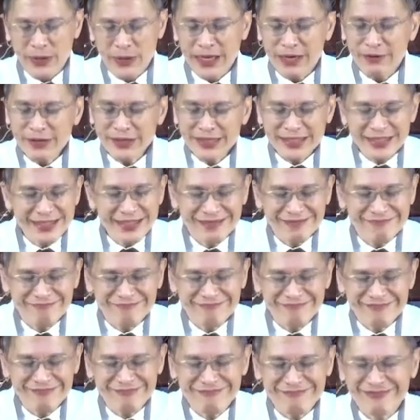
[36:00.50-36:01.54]
We never
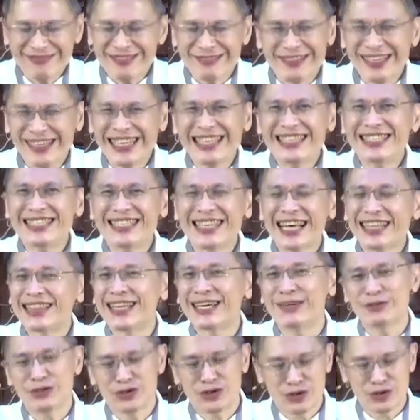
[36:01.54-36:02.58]
really
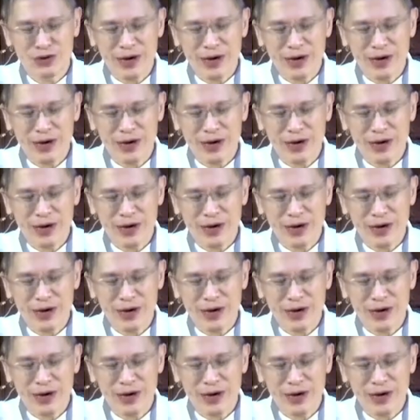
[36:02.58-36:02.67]
set out